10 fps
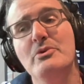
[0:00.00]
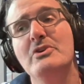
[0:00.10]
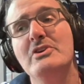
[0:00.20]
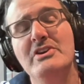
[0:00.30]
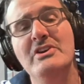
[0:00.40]

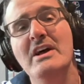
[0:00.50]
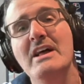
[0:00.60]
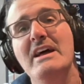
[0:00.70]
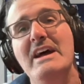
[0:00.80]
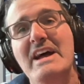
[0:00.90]
would,
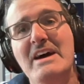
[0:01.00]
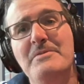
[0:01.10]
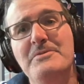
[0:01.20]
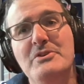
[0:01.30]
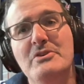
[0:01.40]

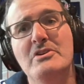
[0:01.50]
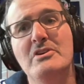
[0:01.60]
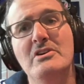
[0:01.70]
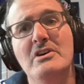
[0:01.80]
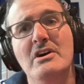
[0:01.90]

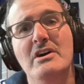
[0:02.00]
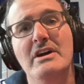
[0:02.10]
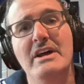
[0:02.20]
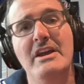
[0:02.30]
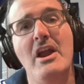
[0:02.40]
after
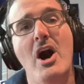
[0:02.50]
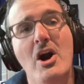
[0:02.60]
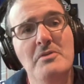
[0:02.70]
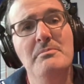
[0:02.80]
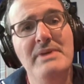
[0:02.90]
an
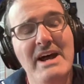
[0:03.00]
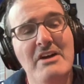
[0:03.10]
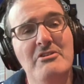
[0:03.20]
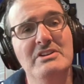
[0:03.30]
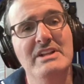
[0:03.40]

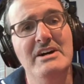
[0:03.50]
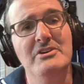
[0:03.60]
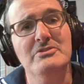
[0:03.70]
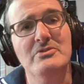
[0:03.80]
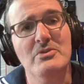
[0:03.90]

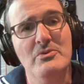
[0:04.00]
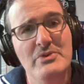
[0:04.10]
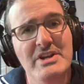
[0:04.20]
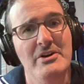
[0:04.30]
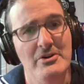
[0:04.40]
unparalleled
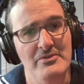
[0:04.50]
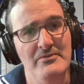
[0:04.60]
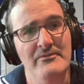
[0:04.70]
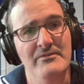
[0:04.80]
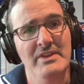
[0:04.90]
career,
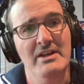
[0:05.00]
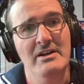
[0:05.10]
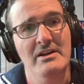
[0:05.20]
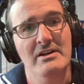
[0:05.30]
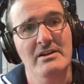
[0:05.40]

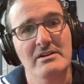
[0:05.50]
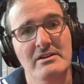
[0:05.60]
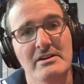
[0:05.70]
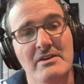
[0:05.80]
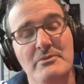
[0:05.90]

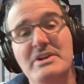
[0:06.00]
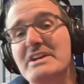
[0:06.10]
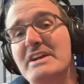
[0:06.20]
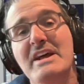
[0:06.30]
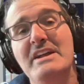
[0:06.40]
and we
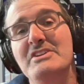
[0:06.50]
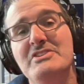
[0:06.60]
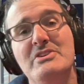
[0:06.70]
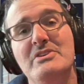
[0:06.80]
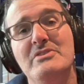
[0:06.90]
can get
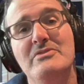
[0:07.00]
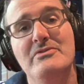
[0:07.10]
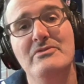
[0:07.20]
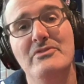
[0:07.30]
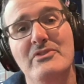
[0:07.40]

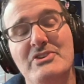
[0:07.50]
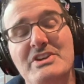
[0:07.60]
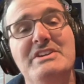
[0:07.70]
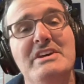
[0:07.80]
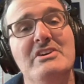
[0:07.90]
into
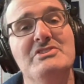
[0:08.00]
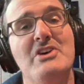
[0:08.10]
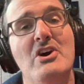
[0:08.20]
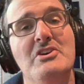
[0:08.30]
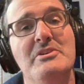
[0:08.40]
details,
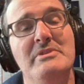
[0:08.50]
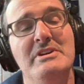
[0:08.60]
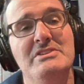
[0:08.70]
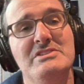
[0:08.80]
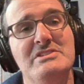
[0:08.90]

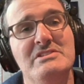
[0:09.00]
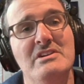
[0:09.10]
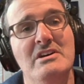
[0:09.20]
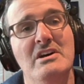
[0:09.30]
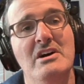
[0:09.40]
arguments
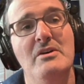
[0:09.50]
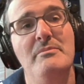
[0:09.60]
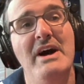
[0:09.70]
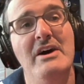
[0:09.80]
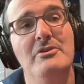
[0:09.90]

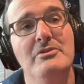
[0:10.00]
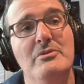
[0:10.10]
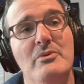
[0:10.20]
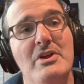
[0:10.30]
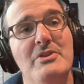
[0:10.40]

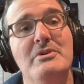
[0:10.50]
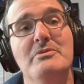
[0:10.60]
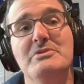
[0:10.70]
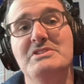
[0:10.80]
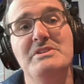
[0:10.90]
about whether
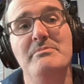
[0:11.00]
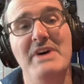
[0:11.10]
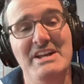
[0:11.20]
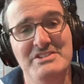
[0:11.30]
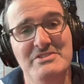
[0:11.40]
it was the
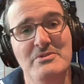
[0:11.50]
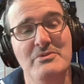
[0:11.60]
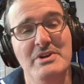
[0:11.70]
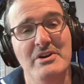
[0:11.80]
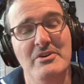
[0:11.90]
best
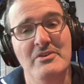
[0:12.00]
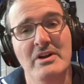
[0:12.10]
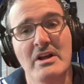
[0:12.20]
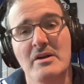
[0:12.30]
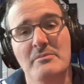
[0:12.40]
career,
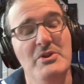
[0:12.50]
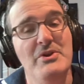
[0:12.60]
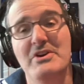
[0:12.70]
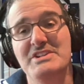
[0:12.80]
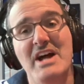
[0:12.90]
but
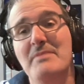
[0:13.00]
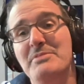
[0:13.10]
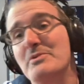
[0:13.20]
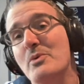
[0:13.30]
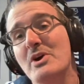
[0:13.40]
there has
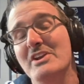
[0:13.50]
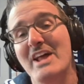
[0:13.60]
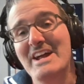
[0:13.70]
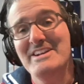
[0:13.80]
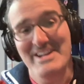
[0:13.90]
not been one
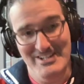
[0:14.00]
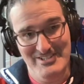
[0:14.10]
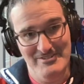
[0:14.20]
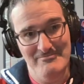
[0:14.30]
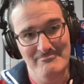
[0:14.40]
like it.